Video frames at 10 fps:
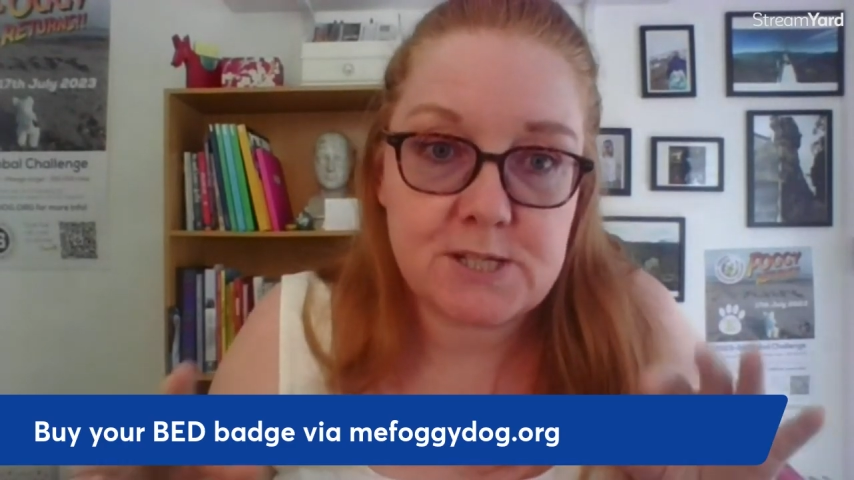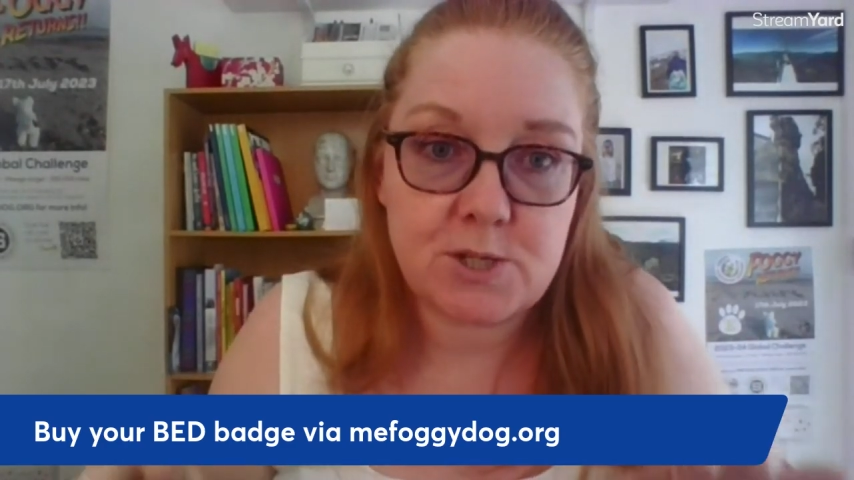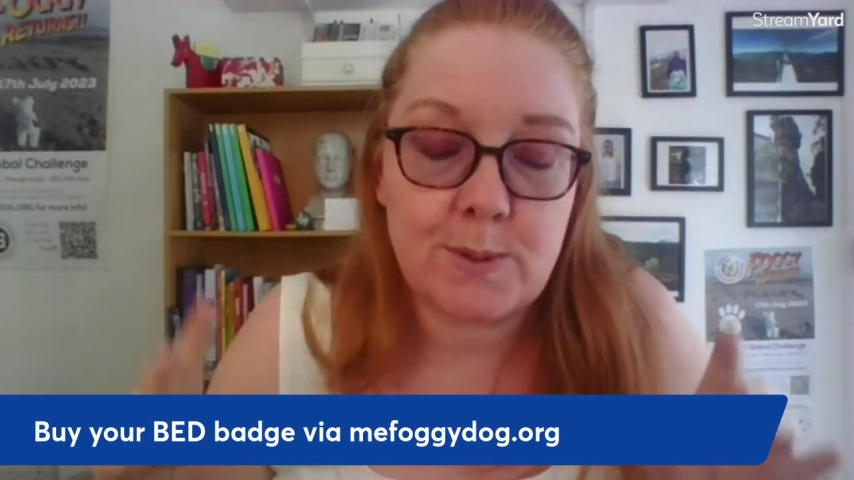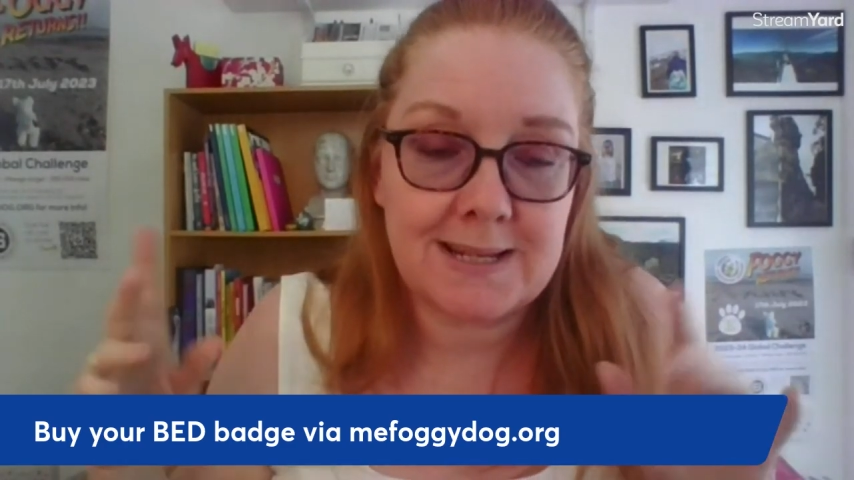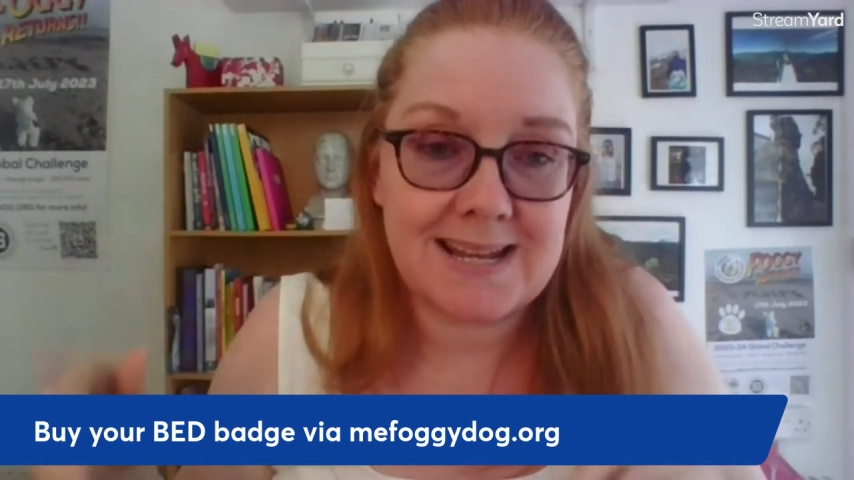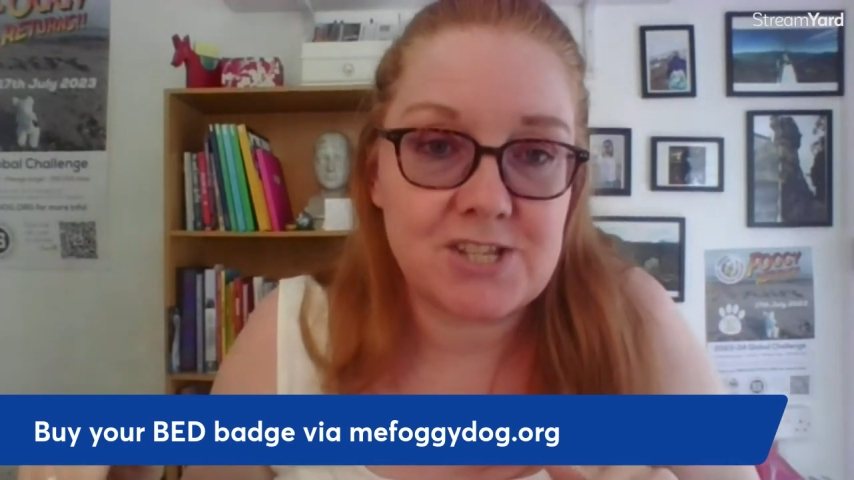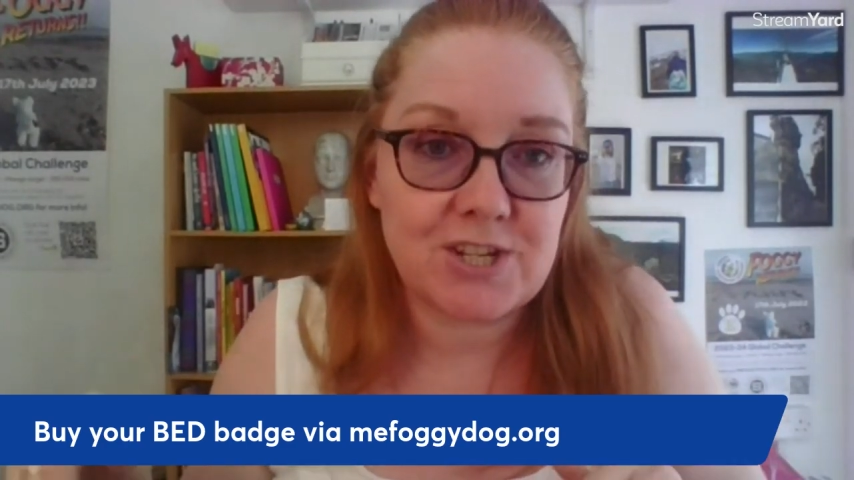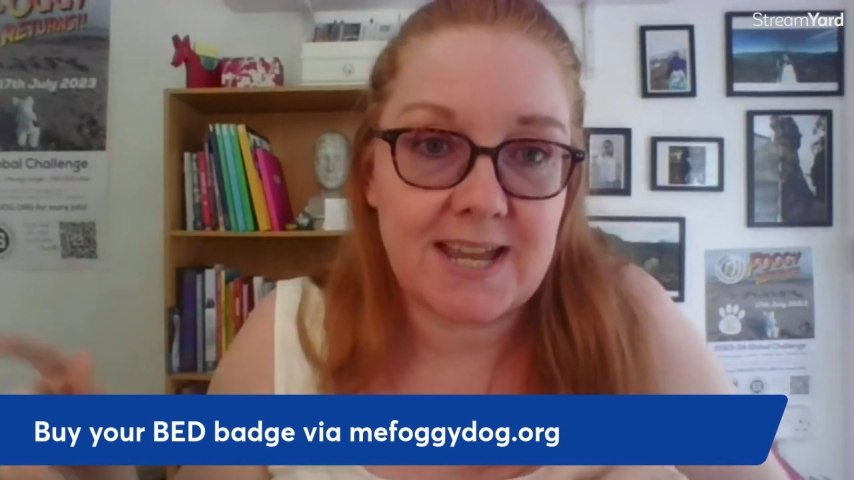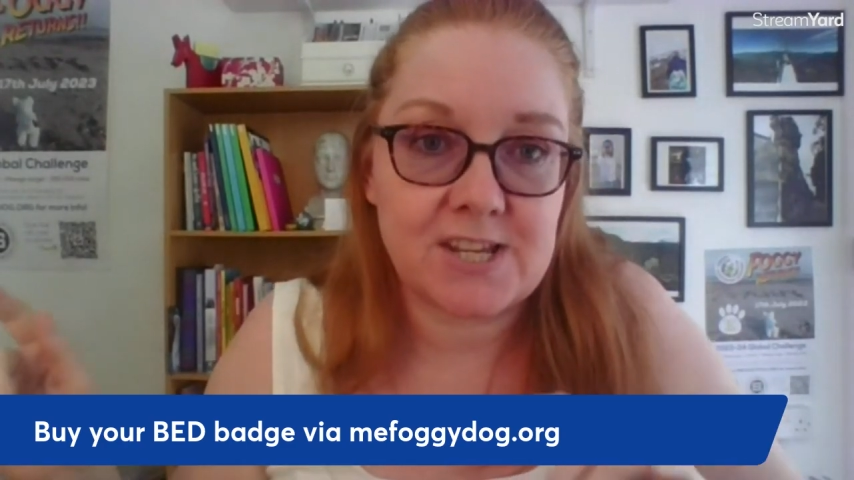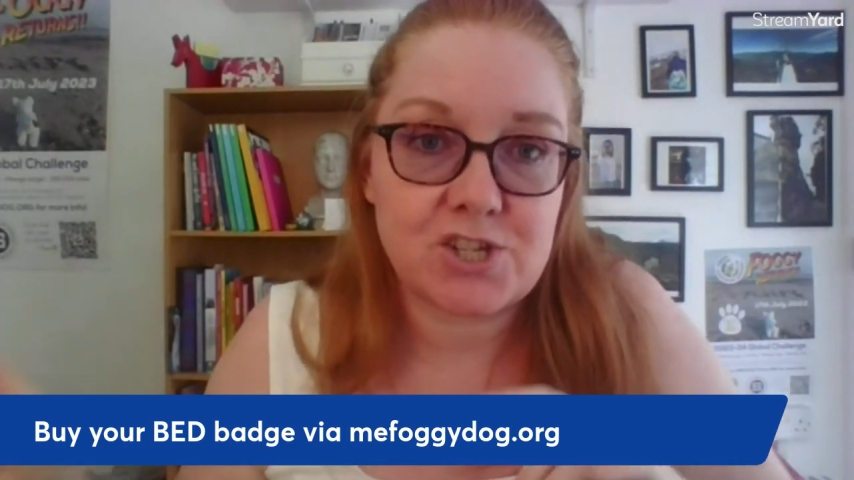doing an
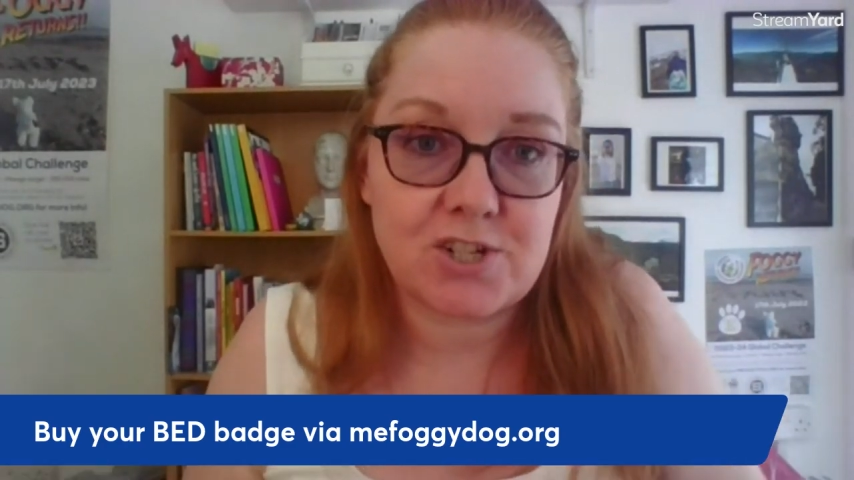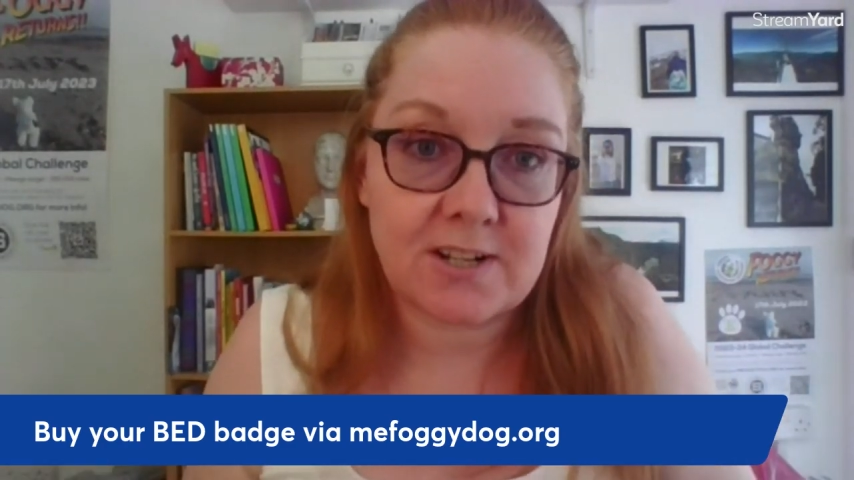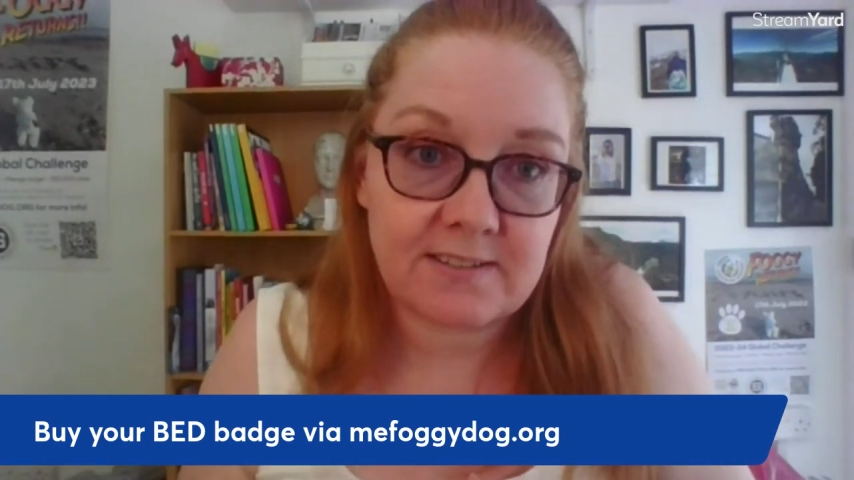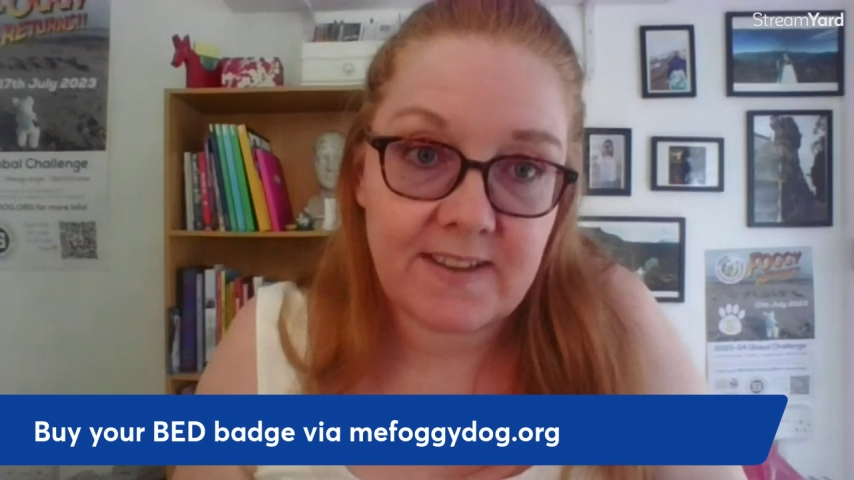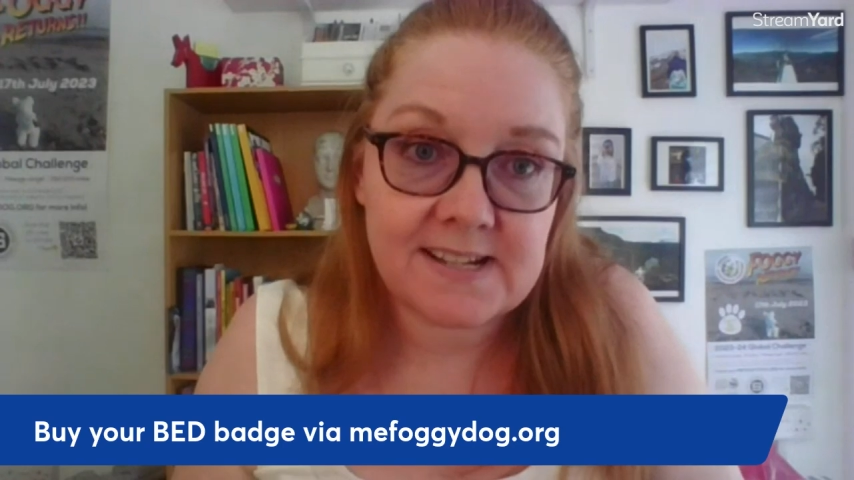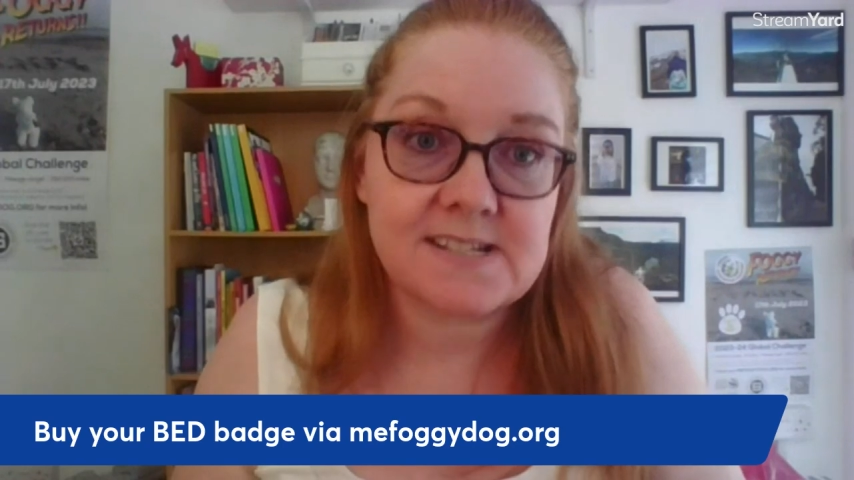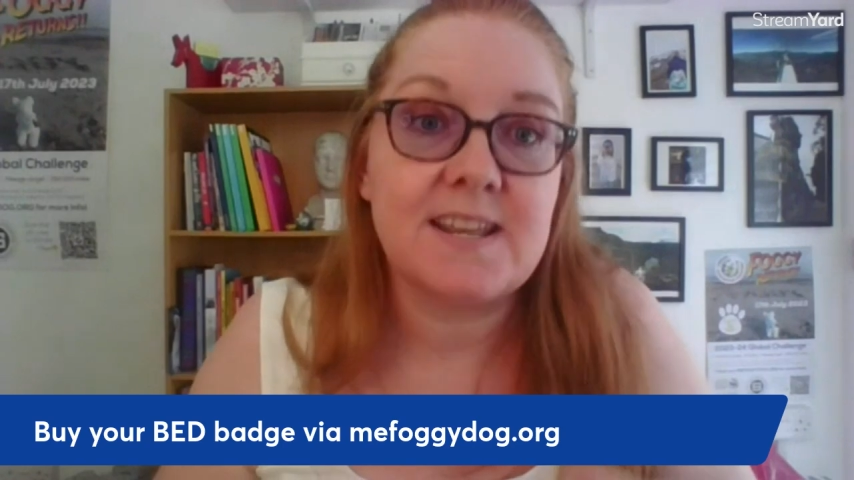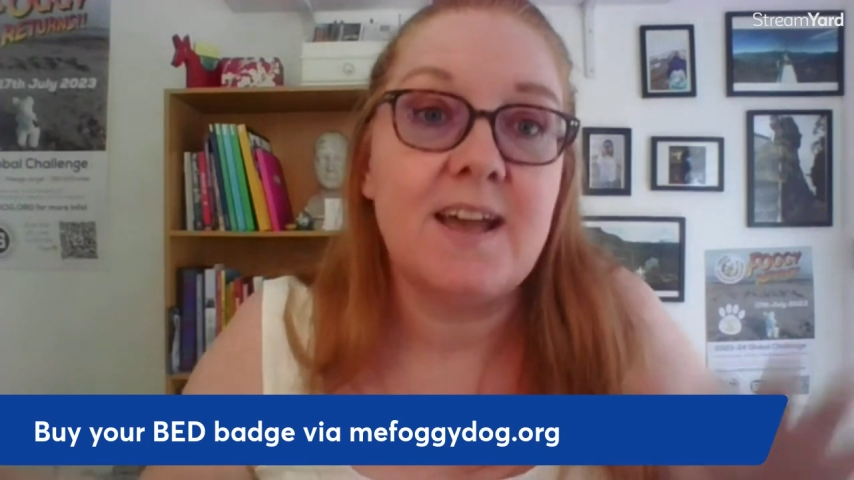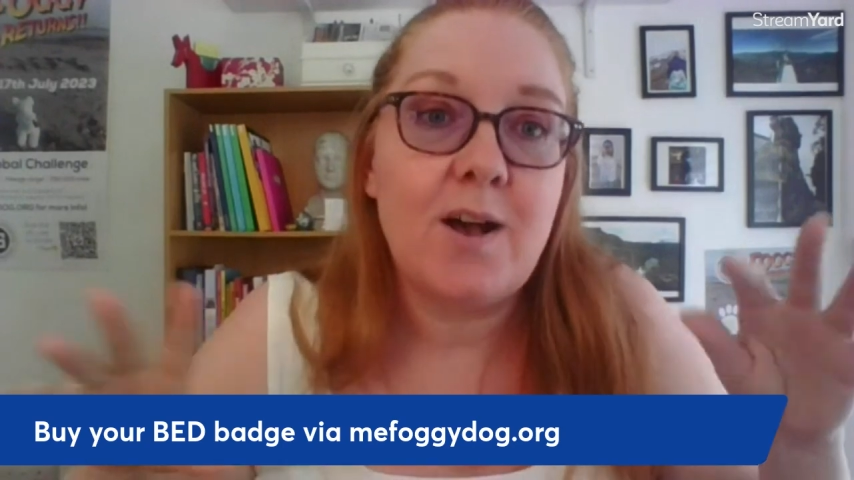educational event